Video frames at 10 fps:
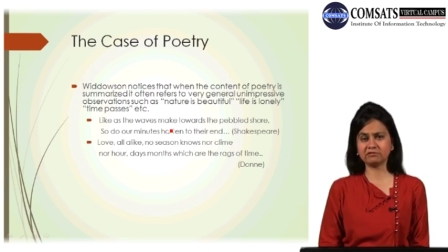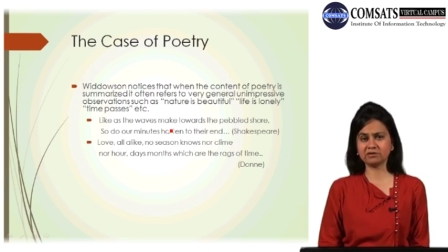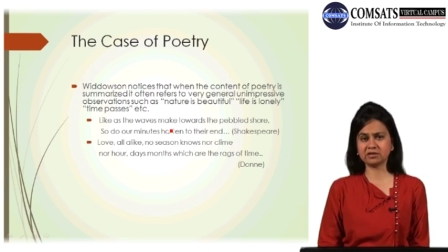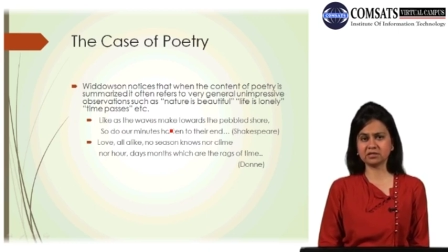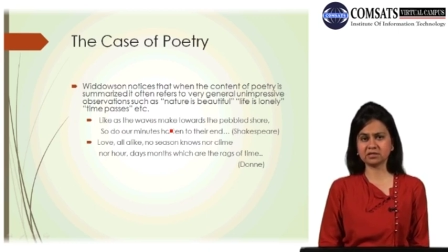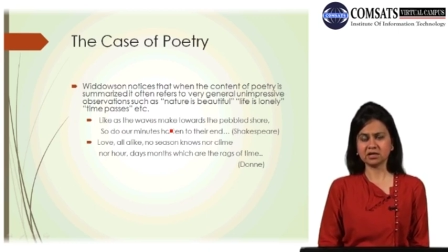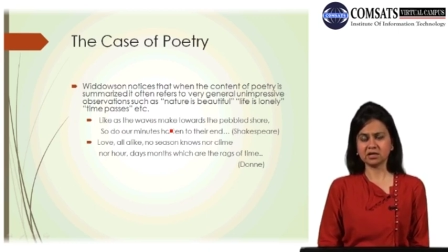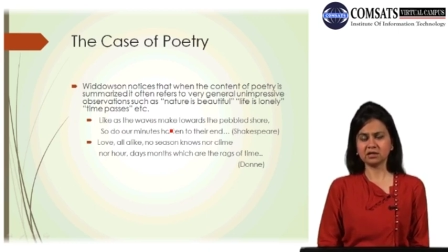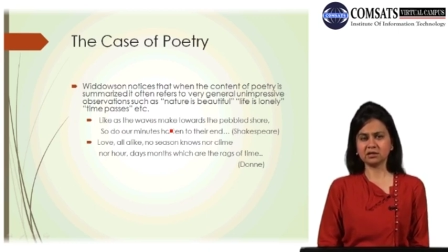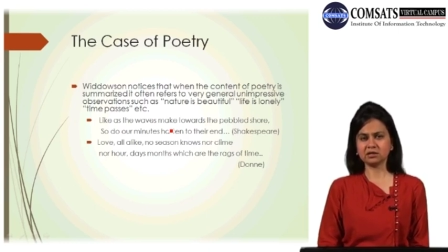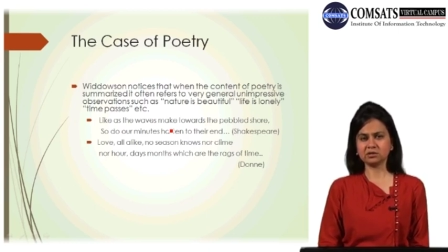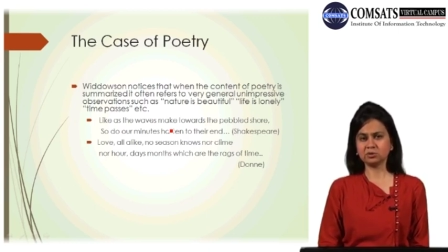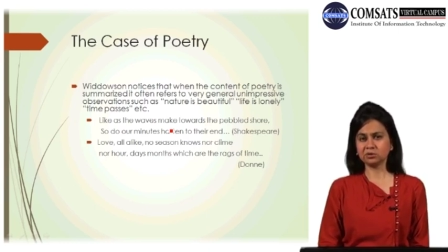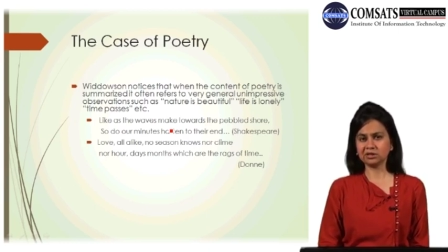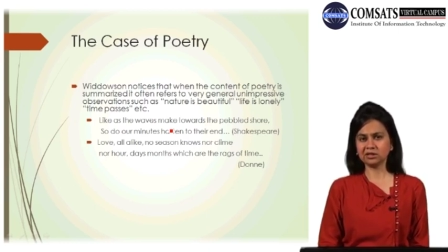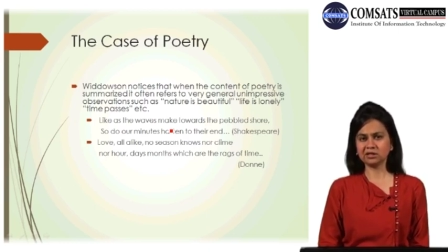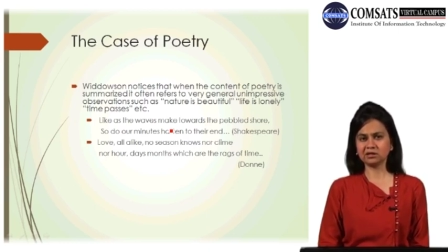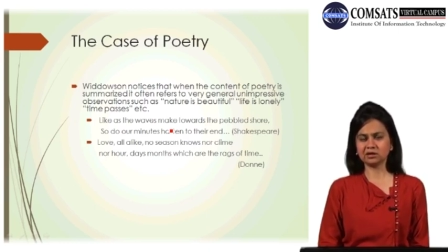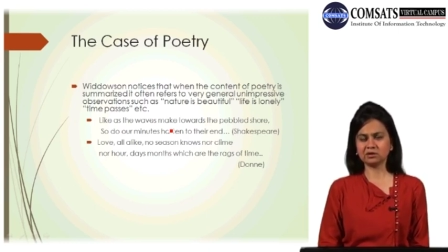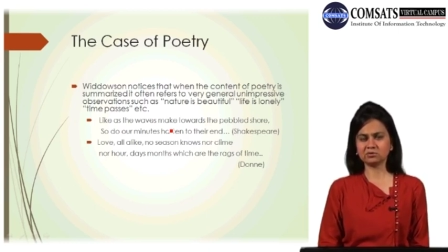life is
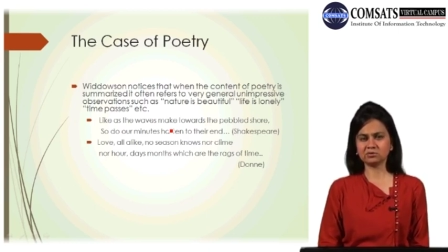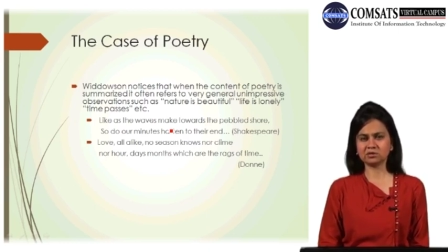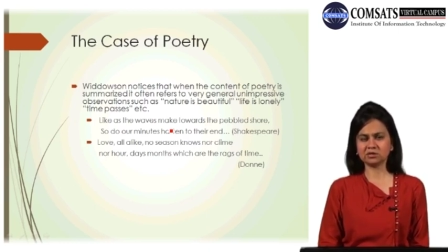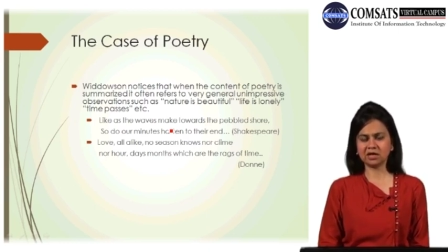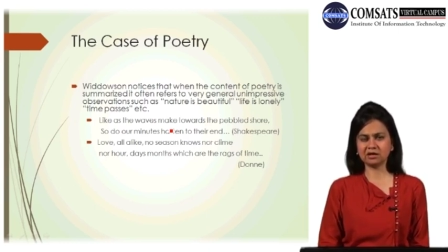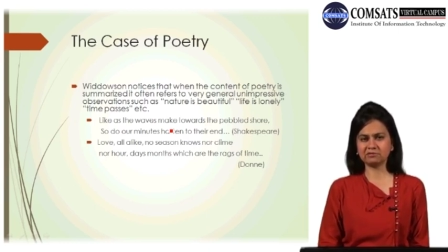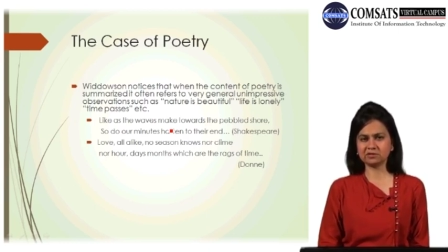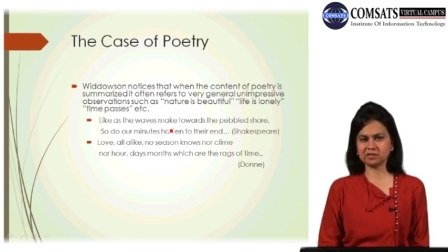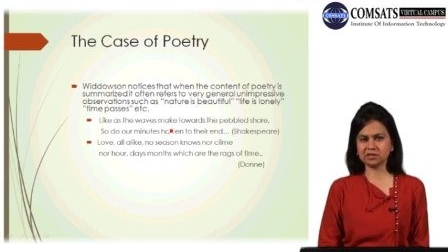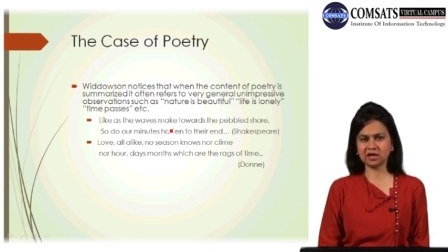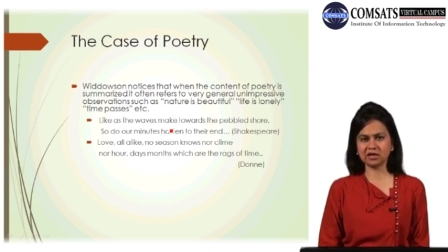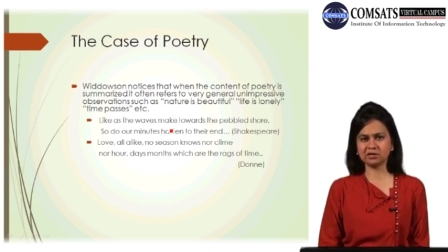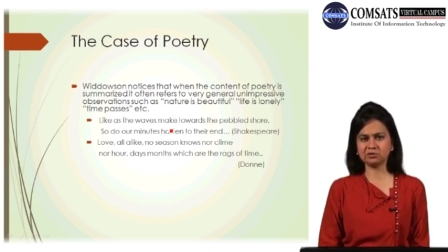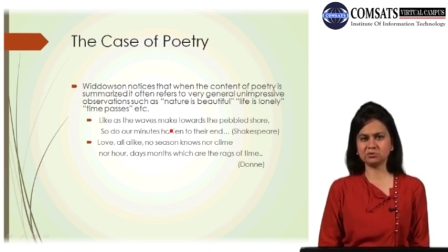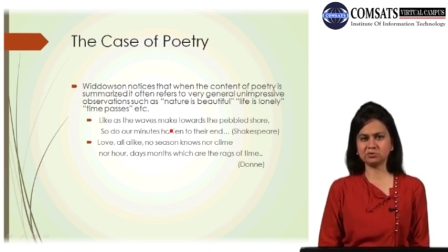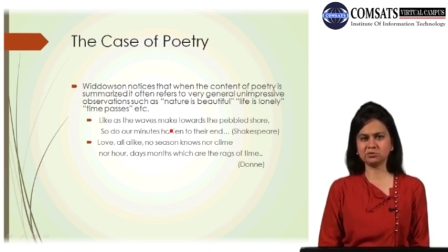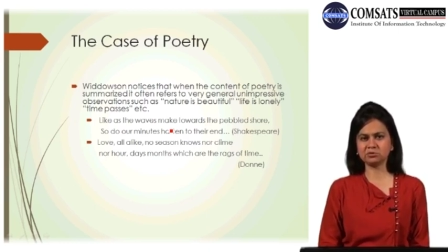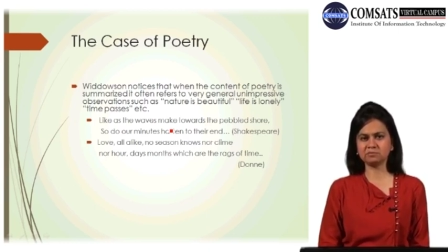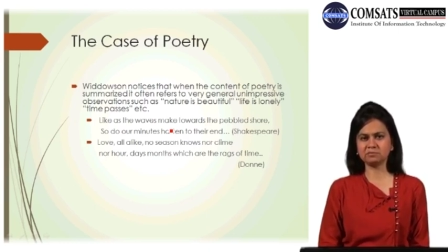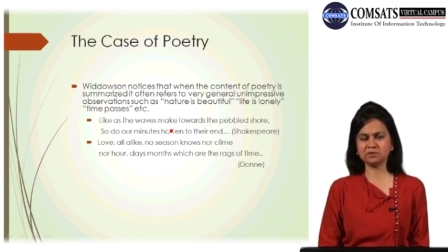lonely, how life is sad due
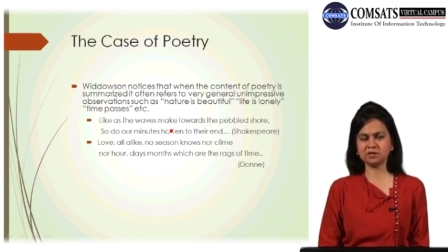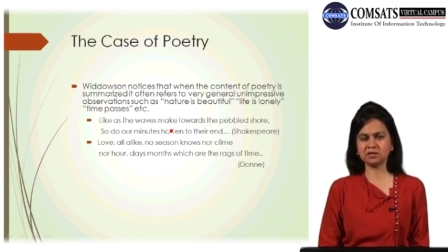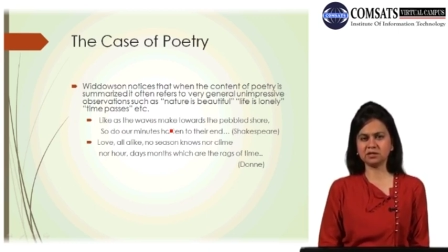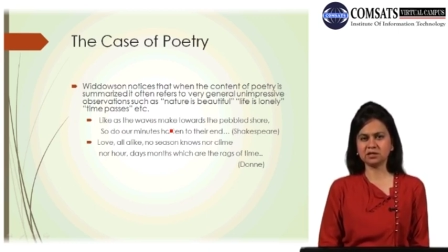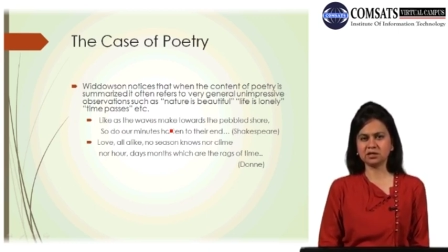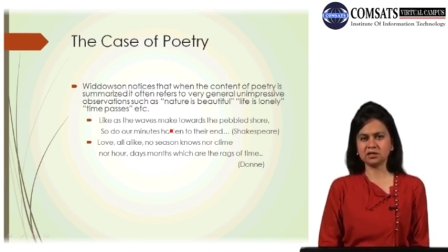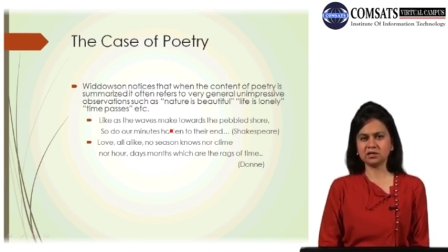to the